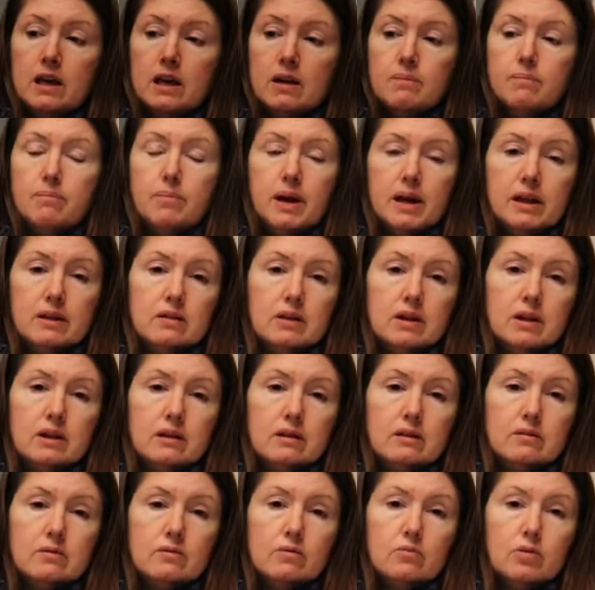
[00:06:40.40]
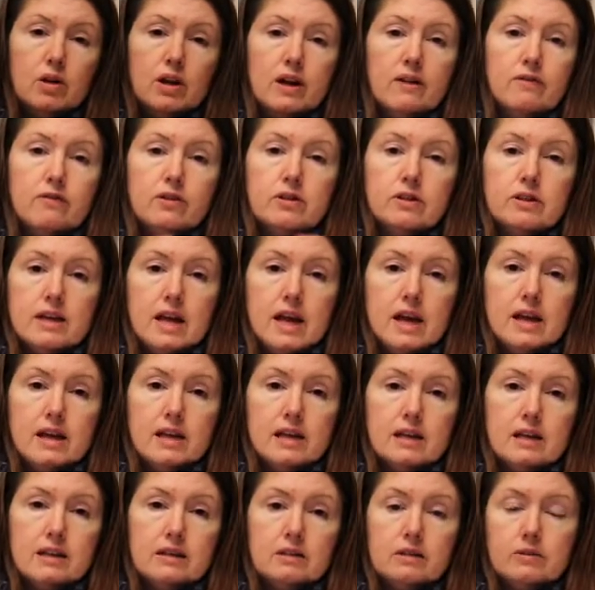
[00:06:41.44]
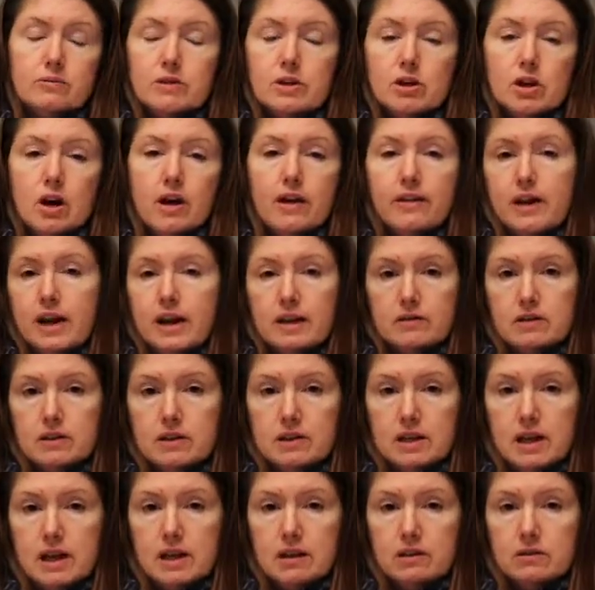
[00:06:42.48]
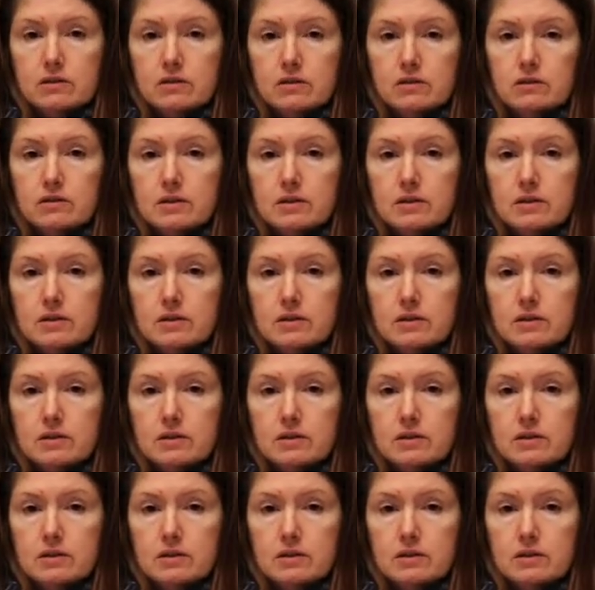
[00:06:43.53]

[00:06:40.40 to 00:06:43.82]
But whatever day it is, we call that the date.